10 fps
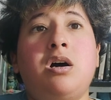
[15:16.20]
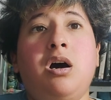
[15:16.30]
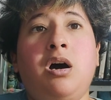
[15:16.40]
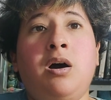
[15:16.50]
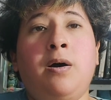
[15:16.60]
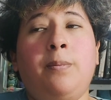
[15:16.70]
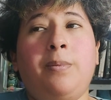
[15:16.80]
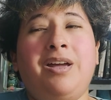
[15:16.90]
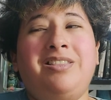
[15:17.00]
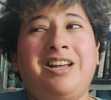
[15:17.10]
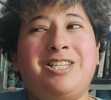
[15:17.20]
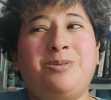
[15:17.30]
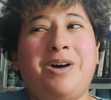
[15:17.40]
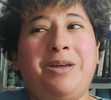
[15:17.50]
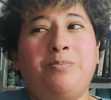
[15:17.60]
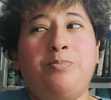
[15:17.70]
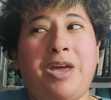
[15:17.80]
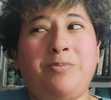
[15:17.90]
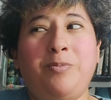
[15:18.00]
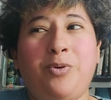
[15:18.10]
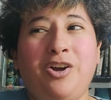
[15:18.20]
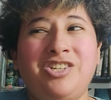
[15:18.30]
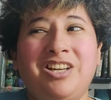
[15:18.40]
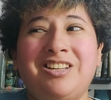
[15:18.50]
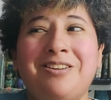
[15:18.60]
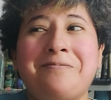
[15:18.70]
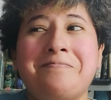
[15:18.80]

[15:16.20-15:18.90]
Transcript: And that's my baby project.